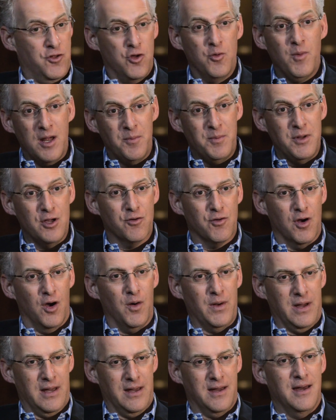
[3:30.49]
You might be
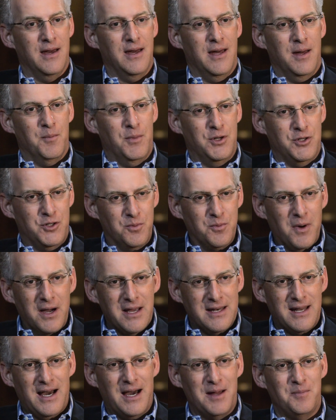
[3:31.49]
growing, but you might
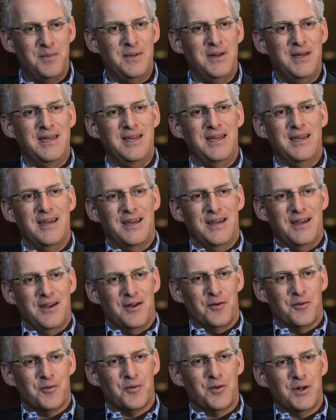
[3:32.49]
not be
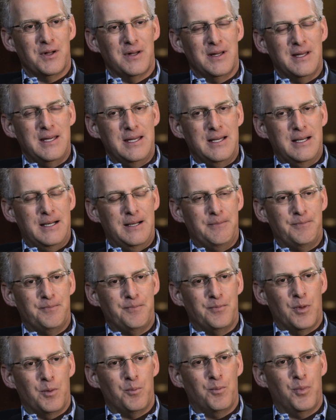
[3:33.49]
really um,
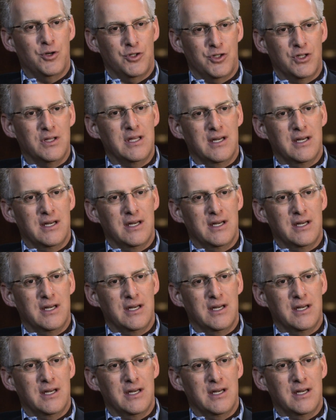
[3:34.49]
pushing the